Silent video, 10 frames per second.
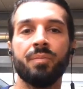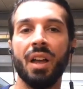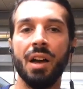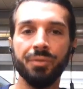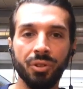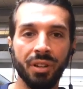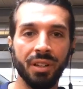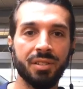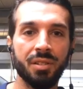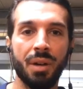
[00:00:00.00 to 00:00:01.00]
After
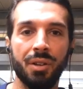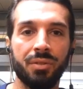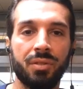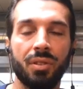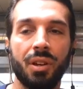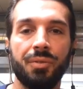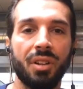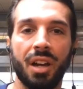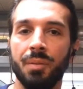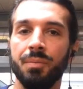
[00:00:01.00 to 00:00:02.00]
X amount of
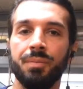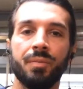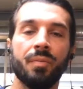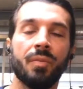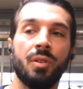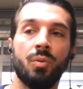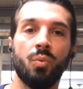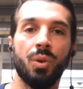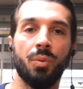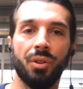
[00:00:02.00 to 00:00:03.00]
time,
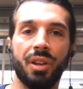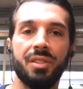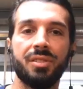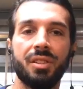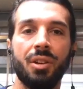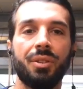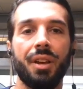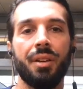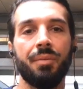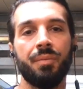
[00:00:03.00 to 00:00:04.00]
we will then say,
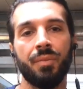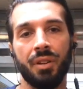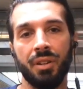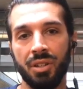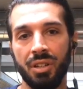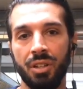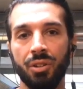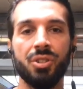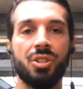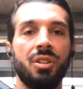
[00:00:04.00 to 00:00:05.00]
okay, he
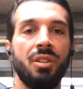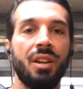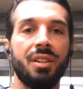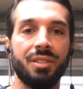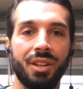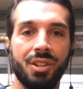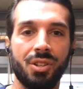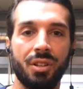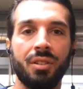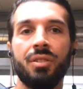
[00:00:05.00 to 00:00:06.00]
or she is
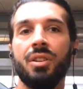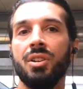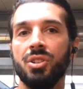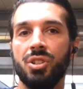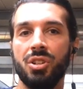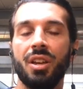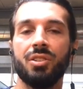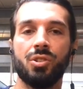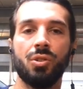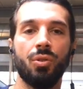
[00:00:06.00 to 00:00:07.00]
legit. She has
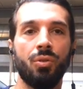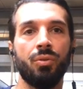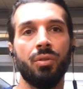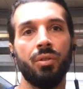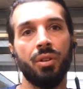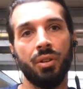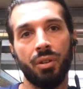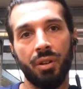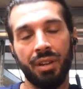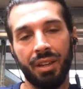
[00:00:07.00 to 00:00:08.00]
shown
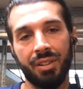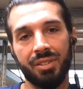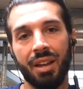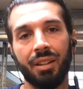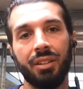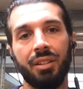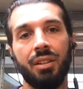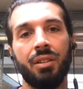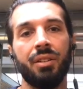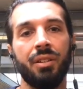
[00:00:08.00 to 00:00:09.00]

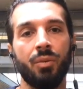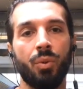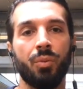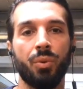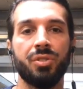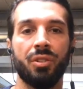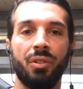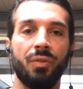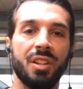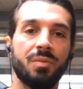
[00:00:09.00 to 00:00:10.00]
exactly what was on her
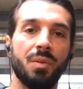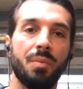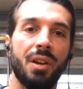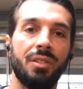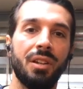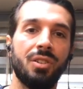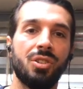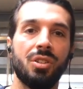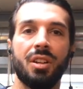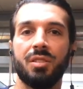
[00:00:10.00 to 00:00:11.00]
investment mandate.
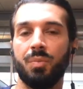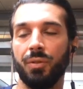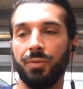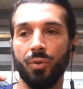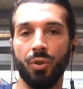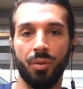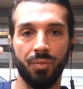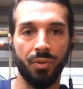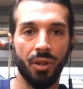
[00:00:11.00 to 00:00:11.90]
She has performed